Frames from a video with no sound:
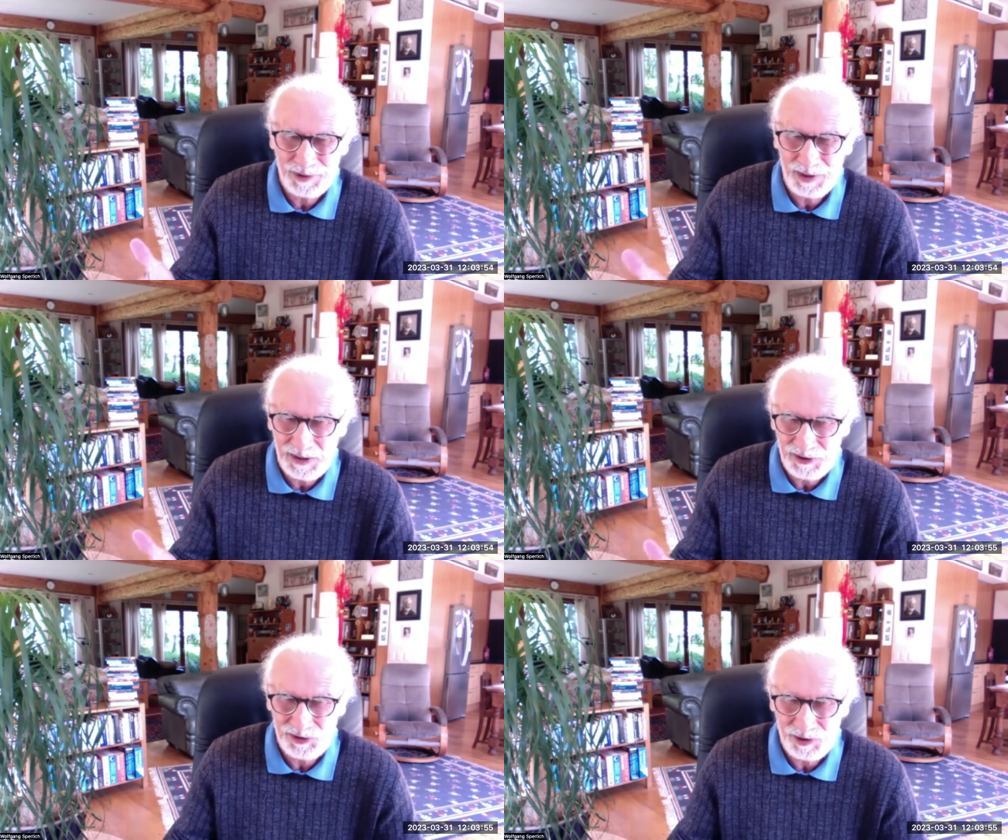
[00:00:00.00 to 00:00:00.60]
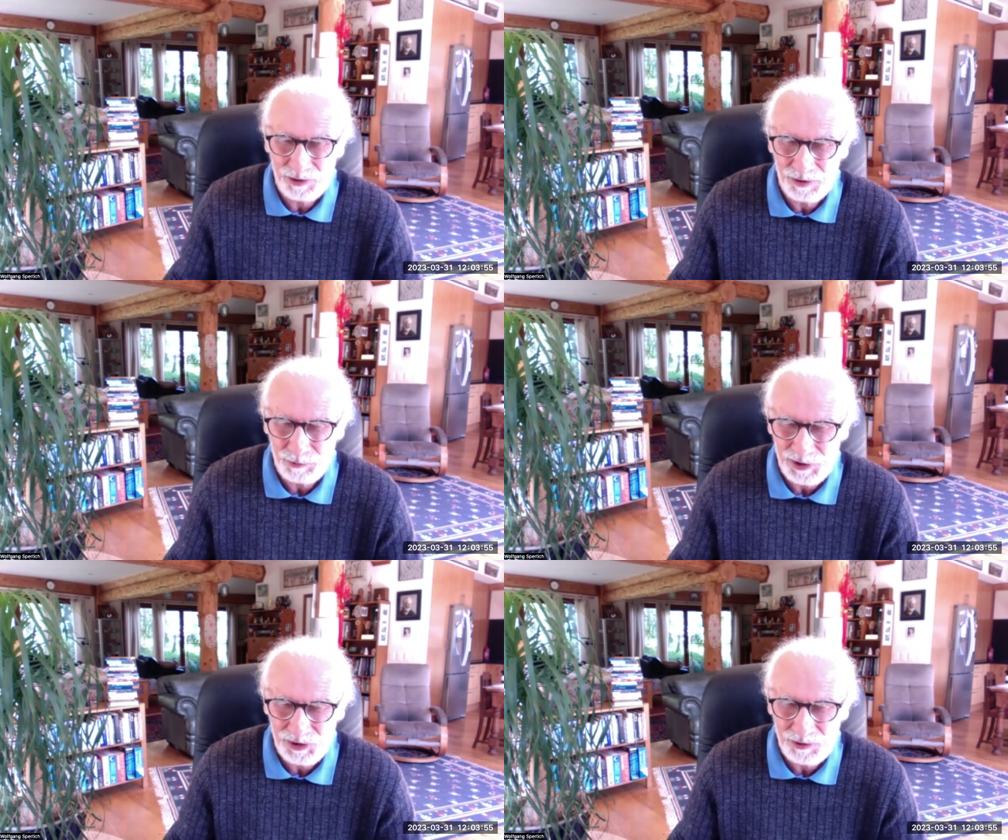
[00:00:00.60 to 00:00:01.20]
a lexicon
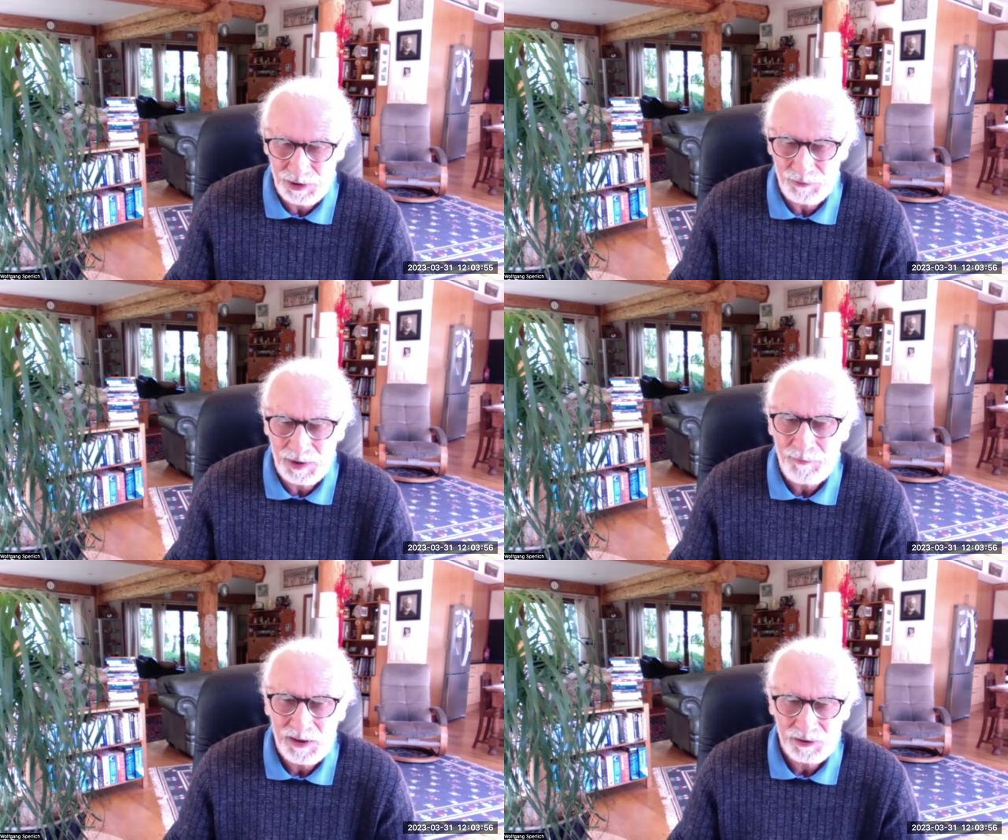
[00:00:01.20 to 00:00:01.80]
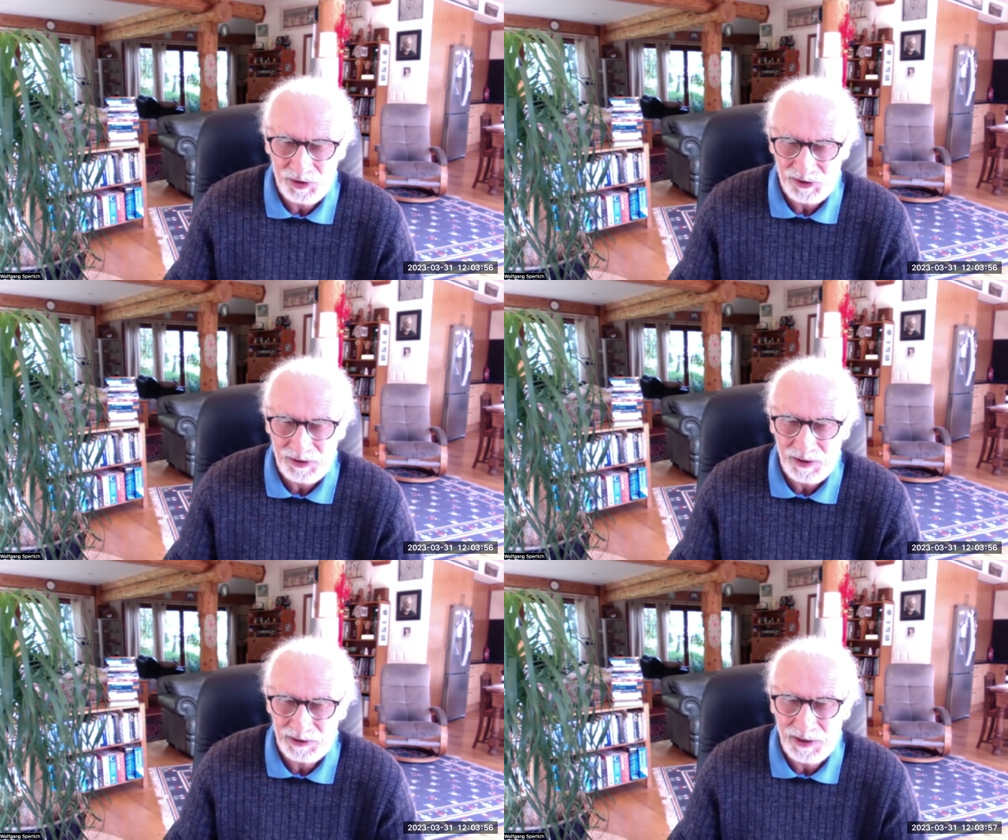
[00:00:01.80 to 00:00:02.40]
whatsoever,
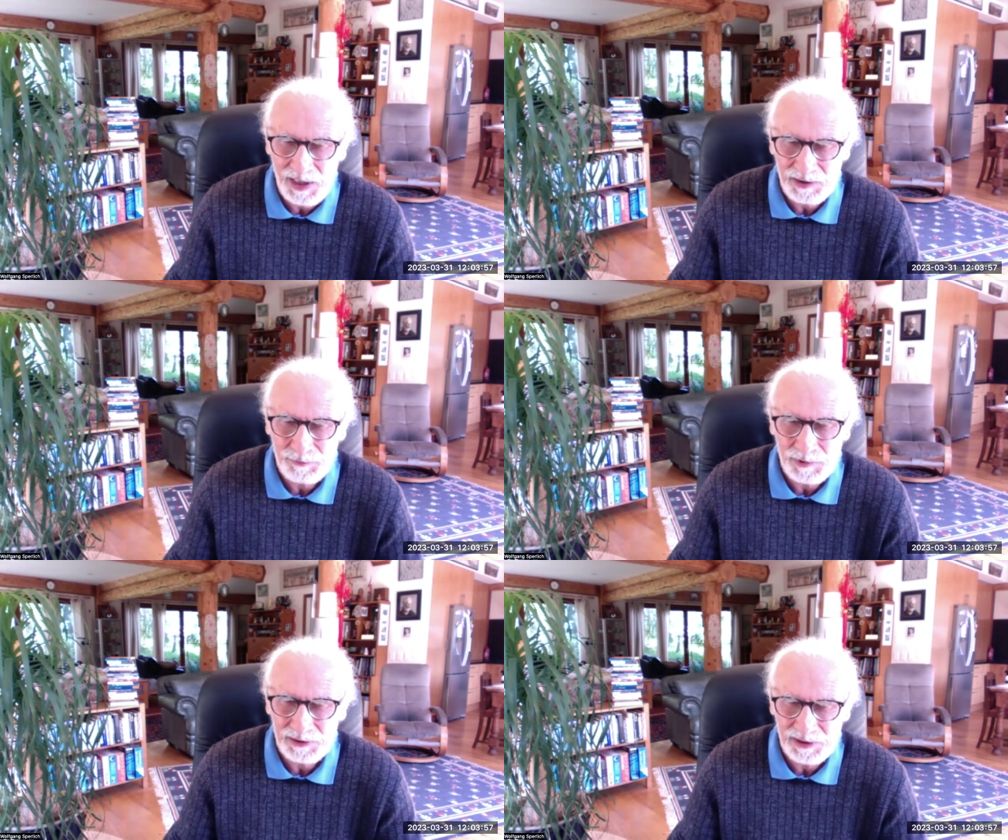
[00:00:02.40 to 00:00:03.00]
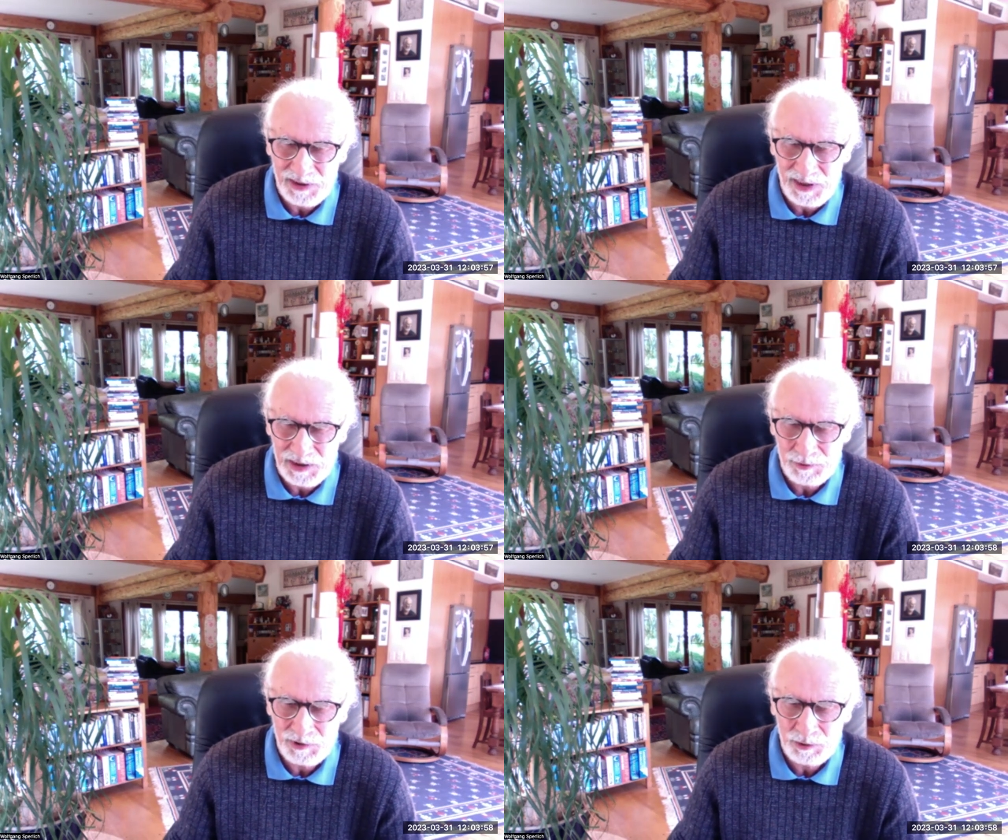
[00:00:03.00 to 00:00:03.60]
just like animal in the
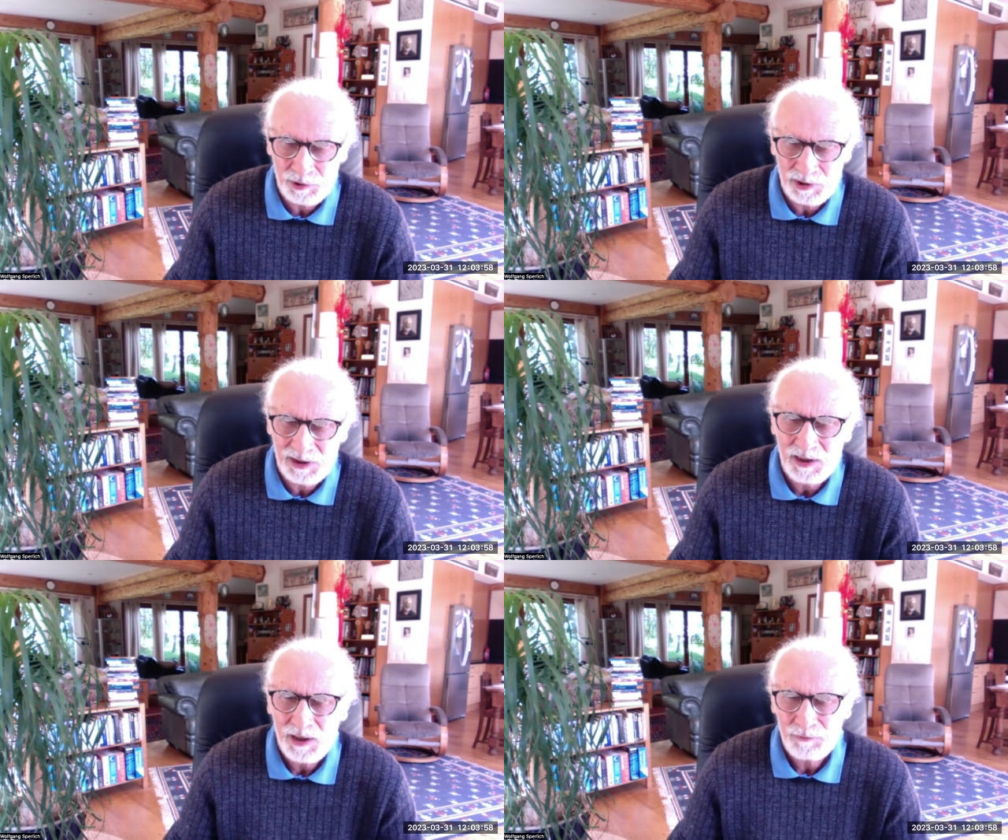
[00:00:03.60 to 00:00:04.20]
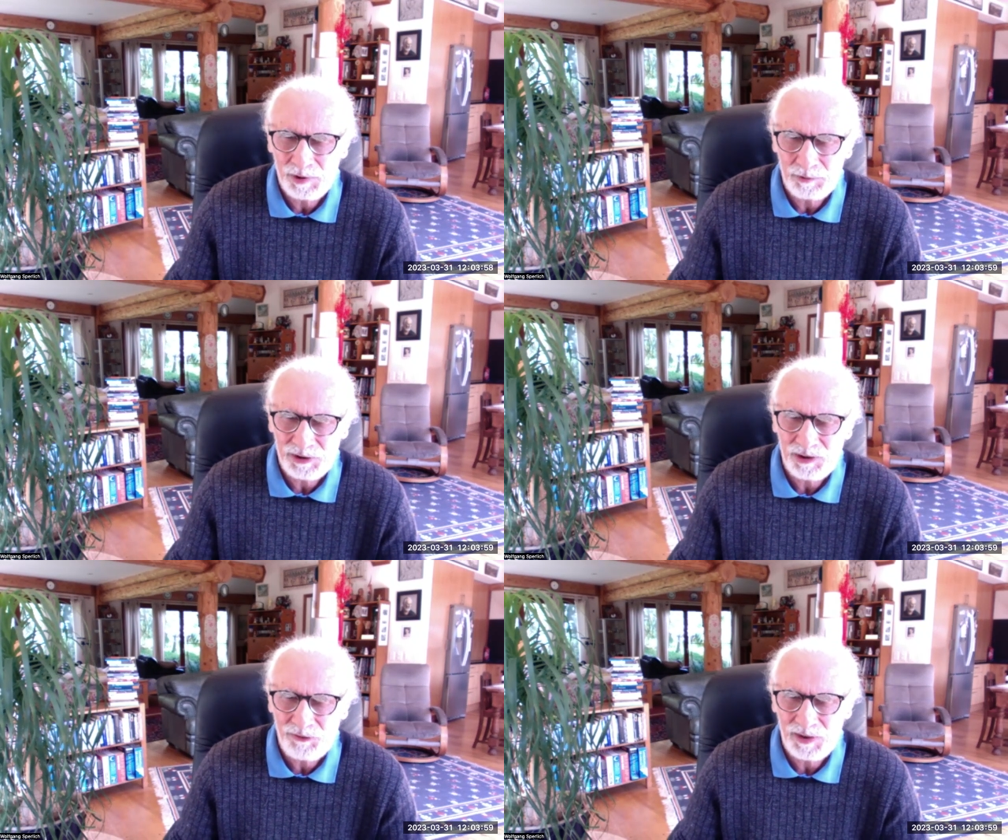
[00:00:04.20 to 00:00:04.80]
animal world.
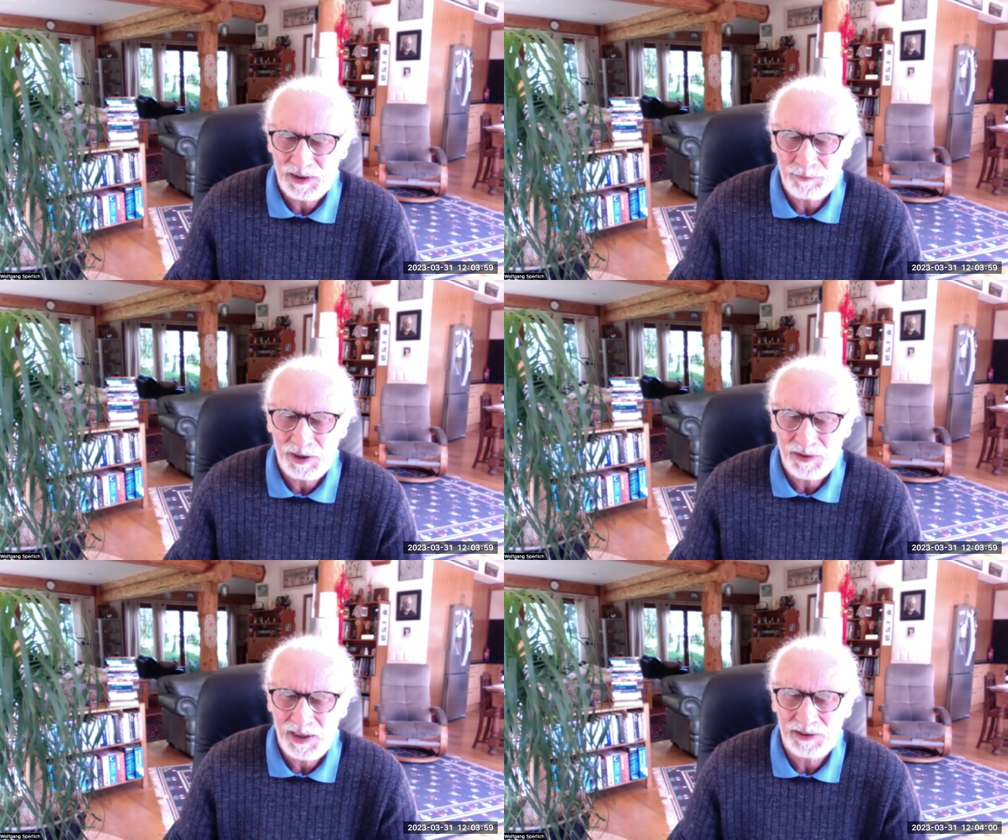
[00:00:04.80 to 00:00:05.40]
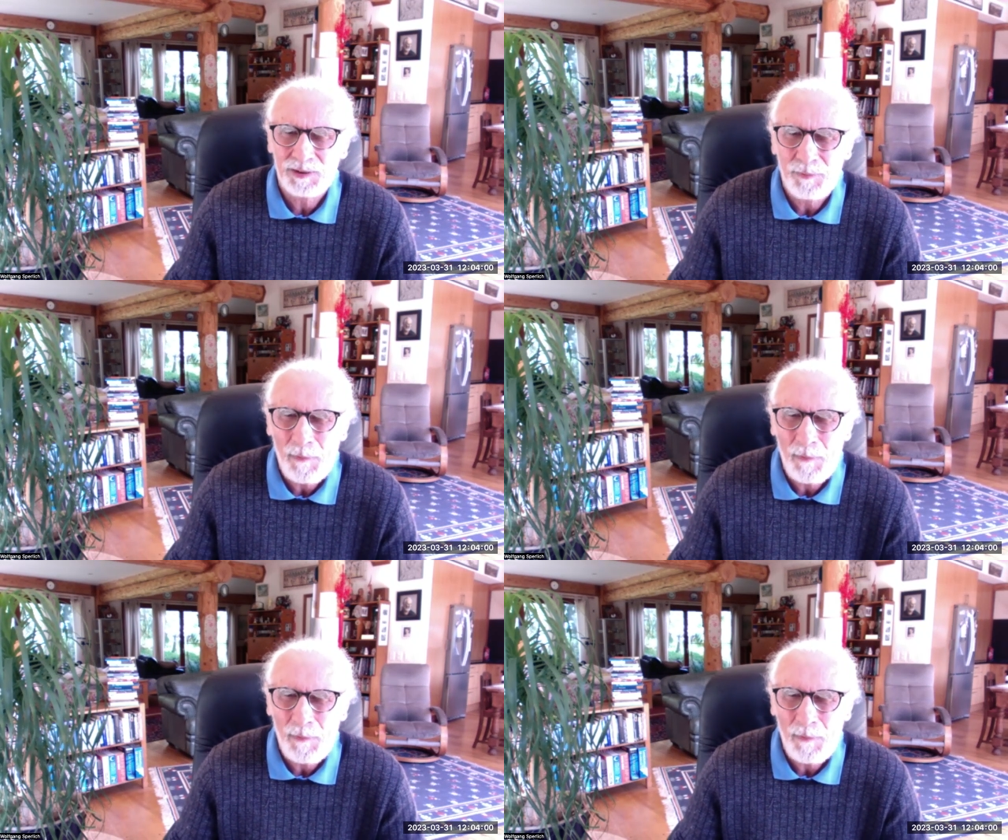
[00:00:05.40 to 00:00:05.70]
What do you think about that?